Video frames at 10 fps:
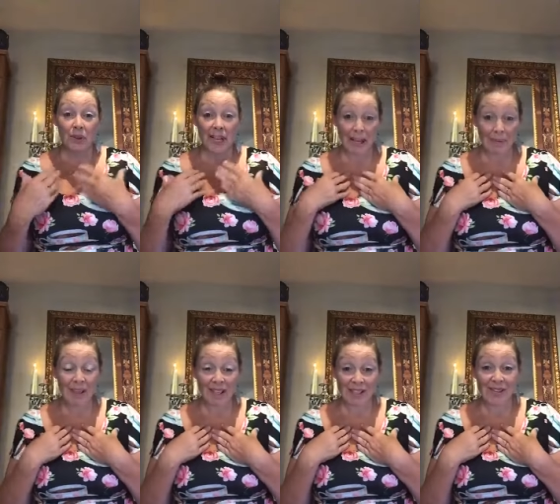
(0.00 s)
feel the
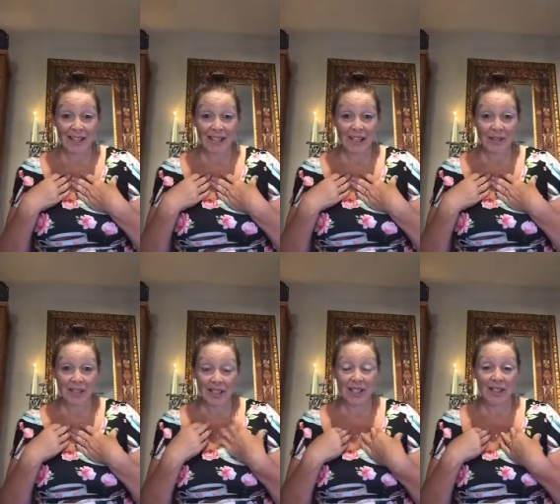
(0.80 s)
happiness right
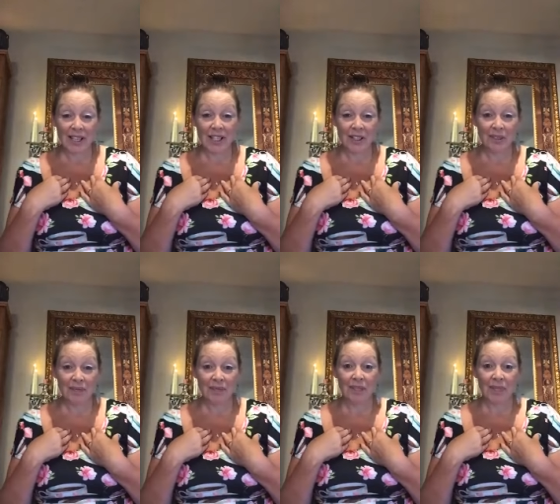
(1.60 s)
now inside
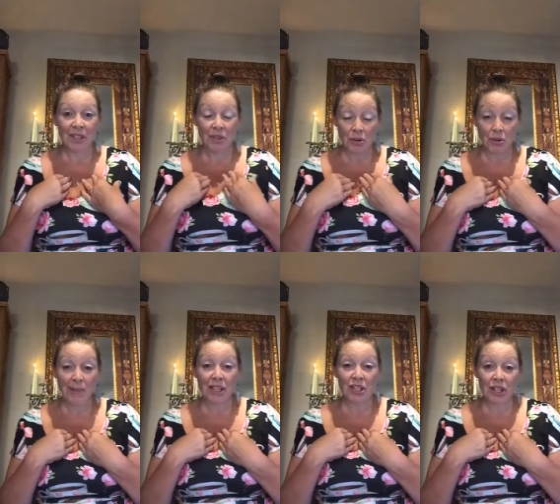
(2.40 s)
you? Because
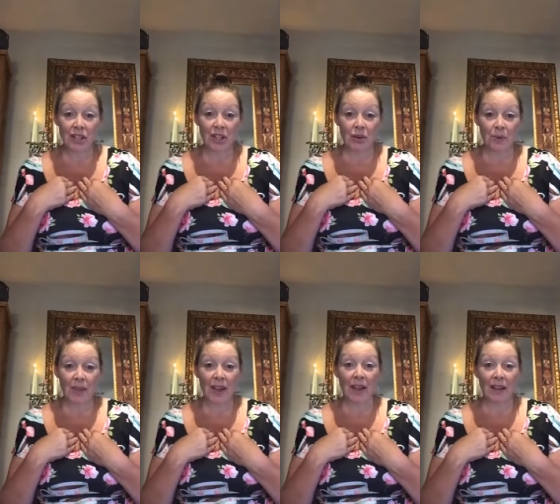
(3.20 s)
you're imagining that
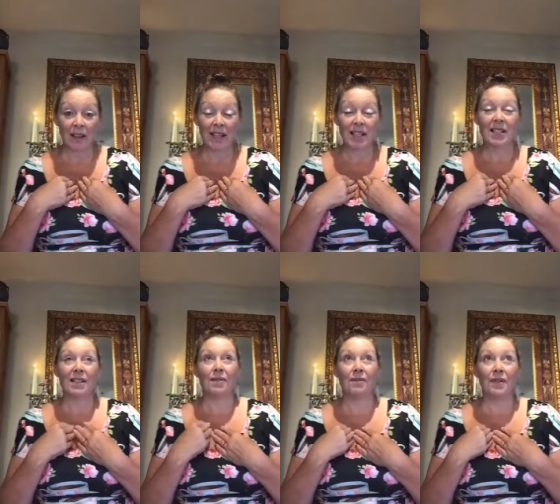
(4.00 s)
you were there.
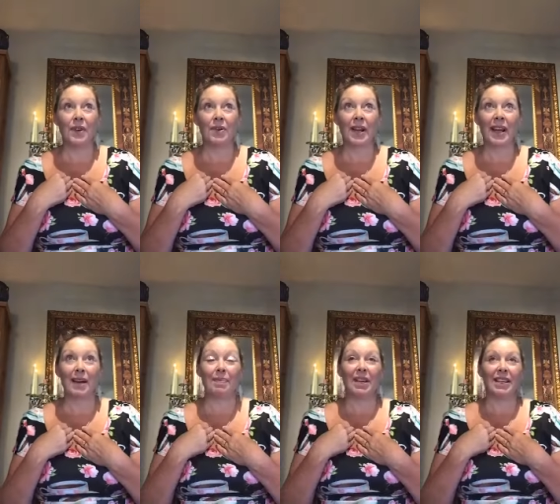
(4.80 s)
So feel
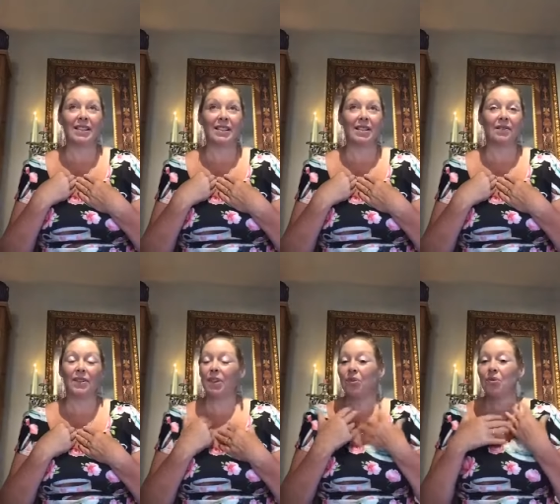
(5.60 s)
that happiness.
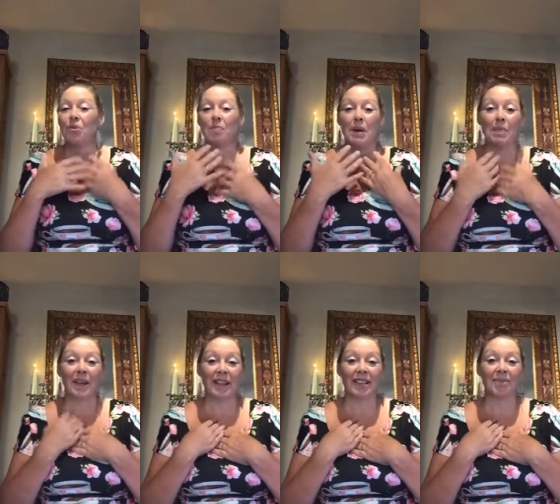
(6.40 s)
We're all
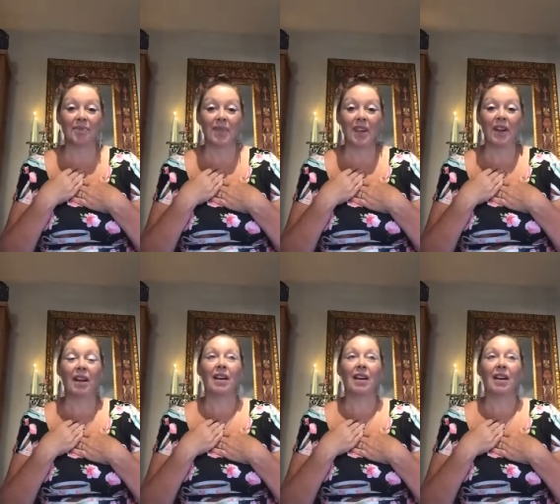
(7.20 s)
bubbling up.